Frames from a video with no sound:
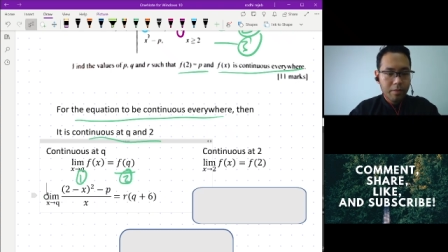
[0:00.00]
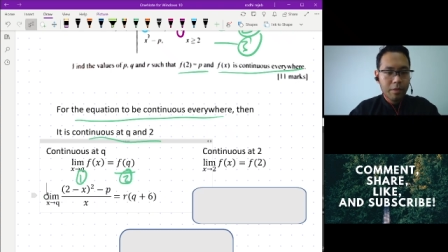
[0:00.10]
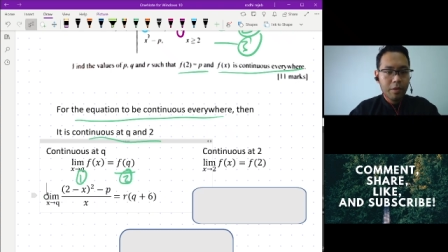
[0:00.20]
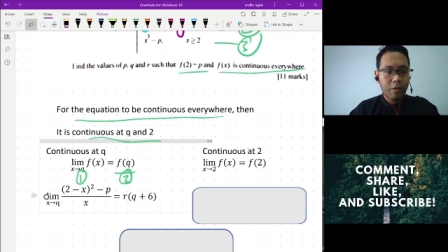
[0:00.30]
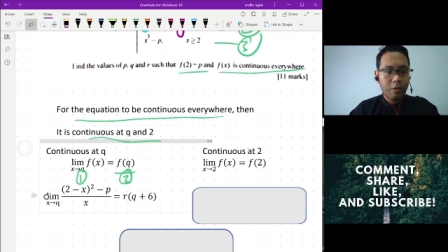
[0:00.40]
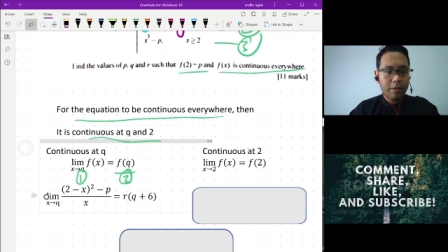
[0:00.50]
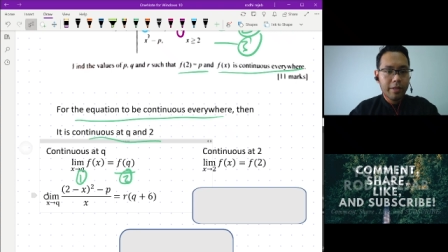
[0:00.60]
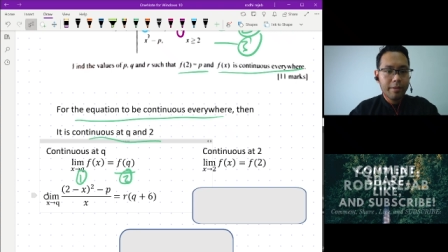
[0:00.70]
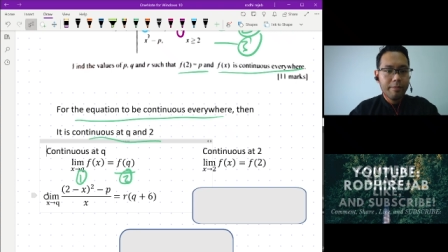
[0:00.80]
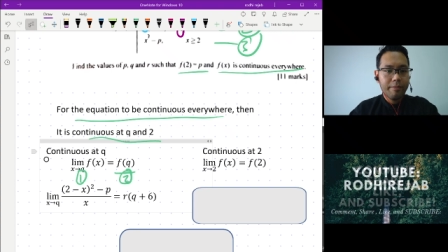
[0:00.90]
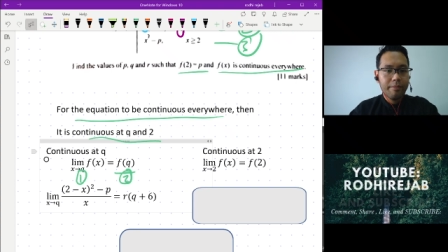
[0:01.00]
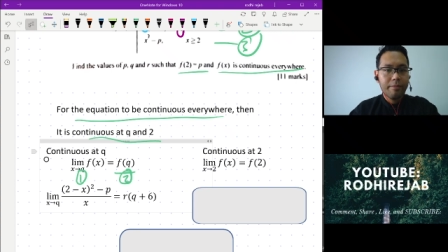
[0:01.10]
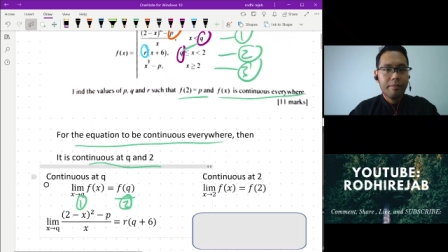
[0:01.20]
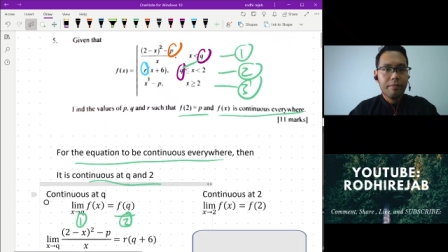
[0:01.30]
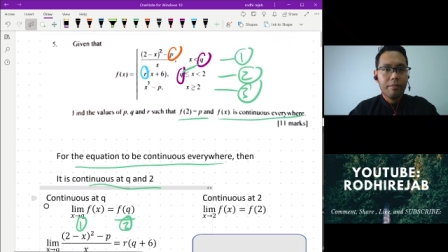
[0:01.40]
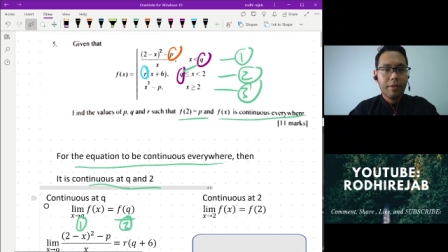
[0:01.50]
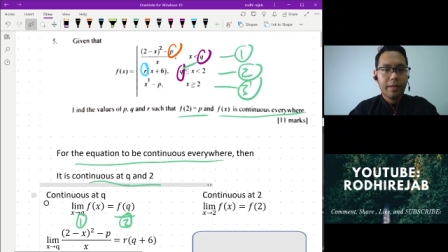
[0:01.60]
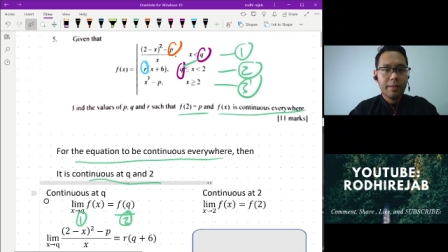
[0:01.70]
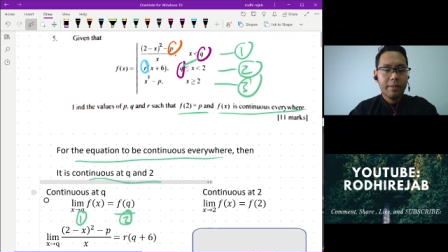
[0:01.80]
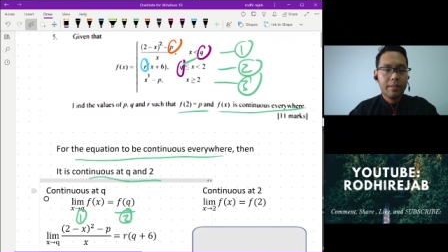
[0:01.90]
You got that.
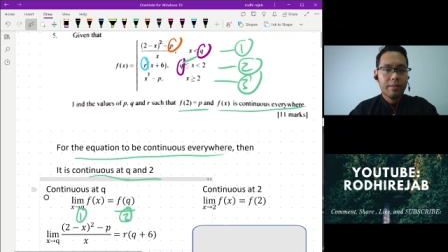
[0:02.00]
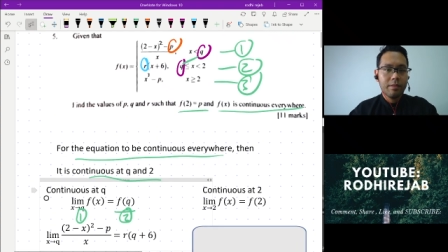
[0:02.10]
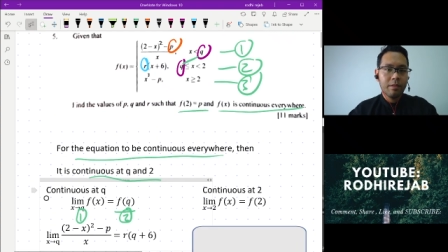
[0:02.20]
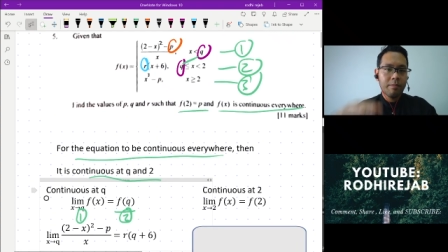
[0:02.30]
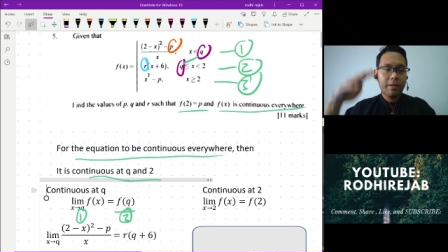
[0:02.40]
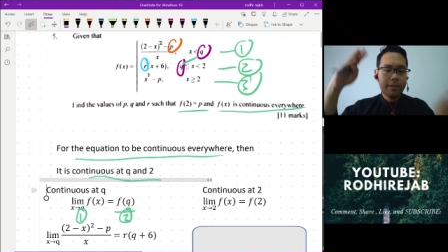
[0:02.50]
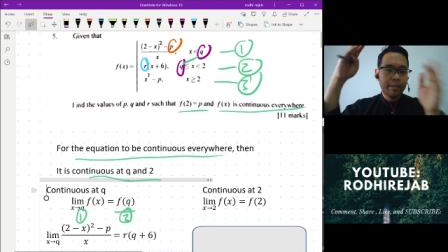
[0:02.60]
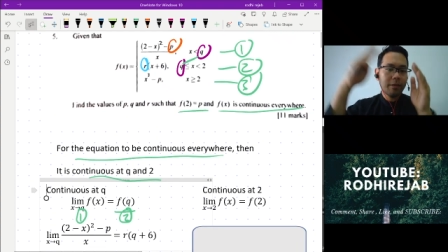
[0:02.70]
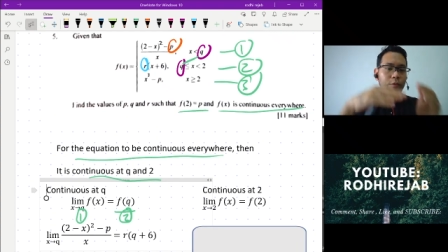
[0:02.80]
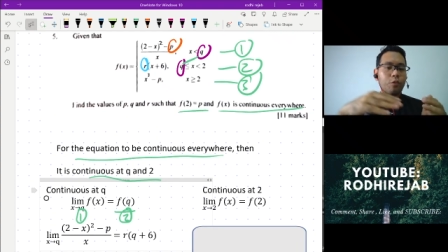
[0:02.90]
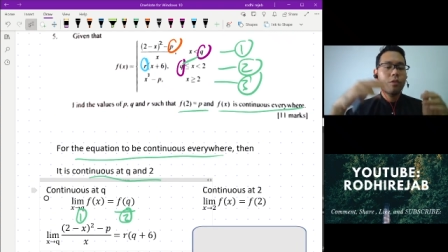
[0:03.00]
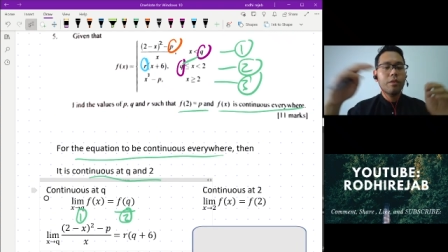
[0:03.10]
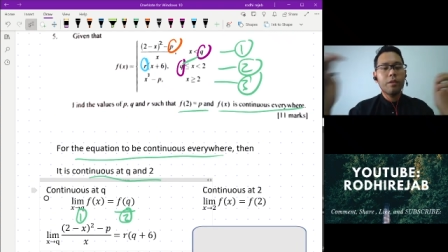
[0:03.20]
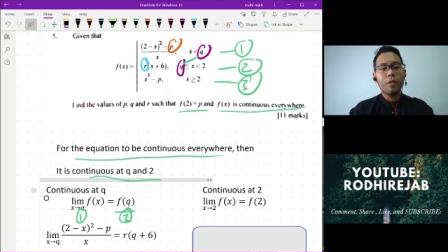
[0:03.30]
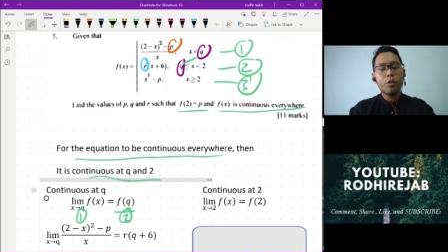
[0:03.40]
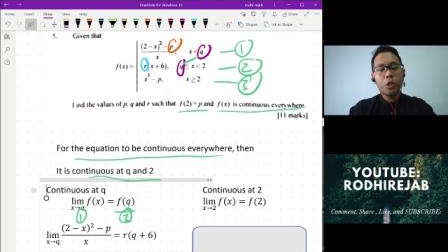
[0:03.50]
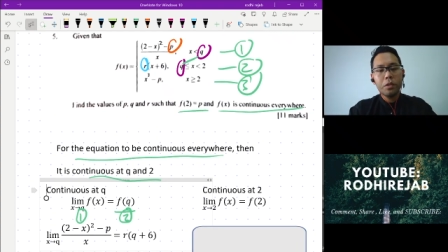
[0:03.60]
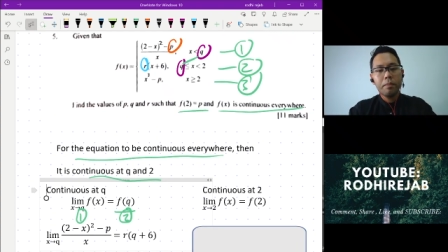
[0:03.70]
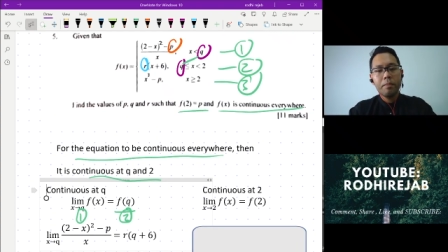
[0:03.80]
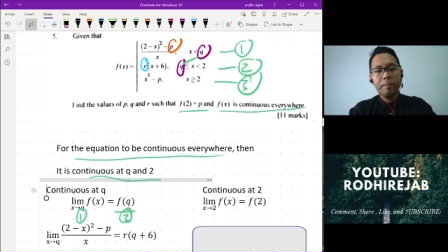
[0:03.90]
Okay, I'm just replacing those
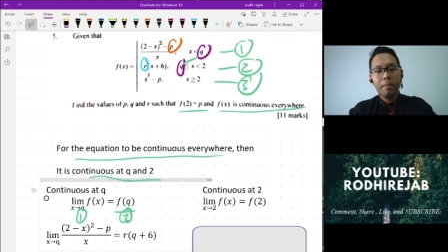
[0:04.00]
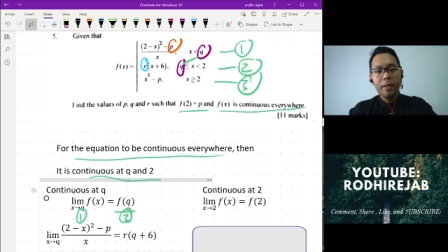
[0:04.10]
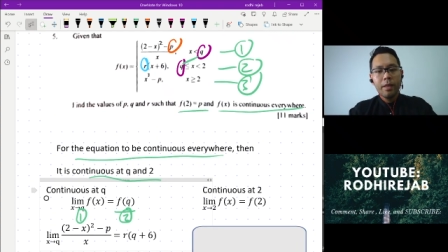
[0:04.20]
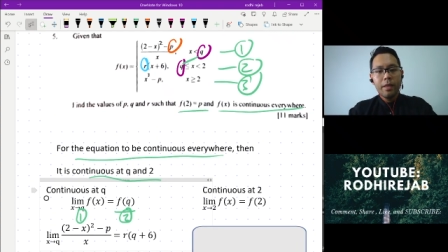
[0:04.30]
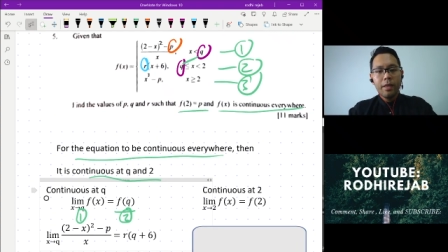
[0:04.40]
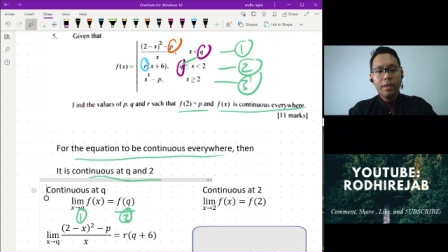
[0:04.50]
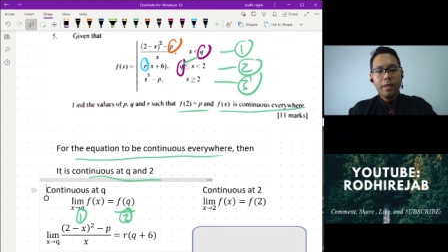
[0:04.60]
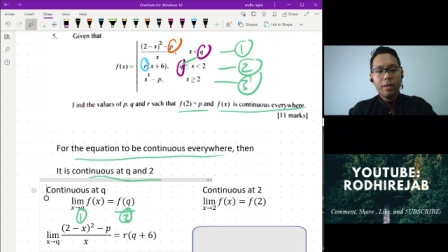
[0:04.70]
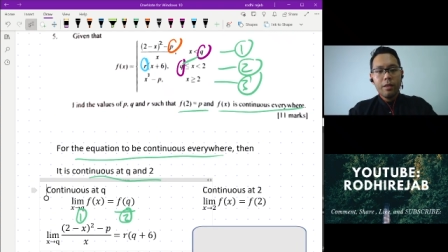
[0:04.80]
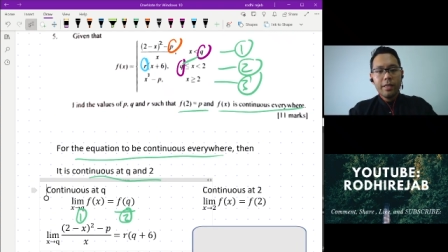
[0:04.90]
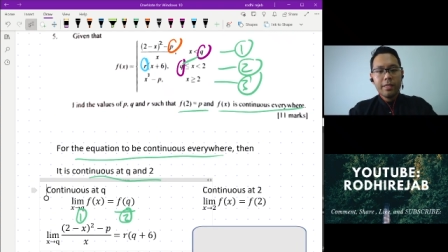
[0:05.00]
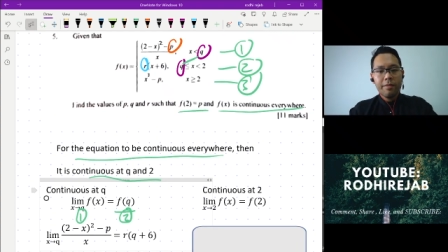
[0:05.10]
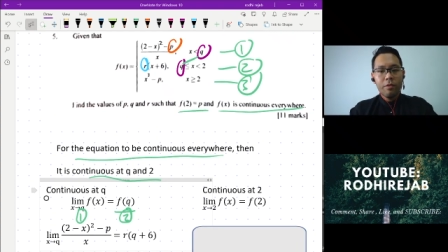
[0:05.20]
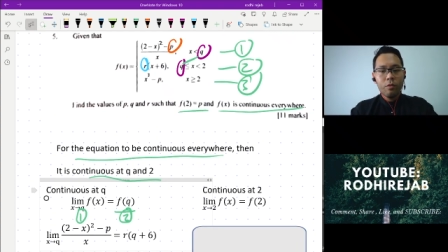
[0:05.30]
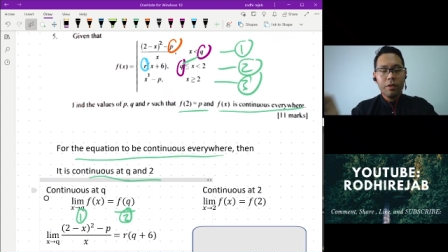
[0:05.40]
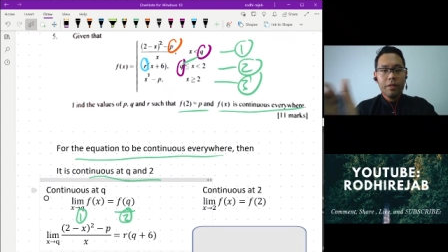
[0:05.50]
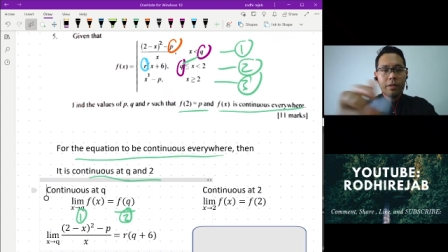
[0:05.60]
equations. Now let's have a look on the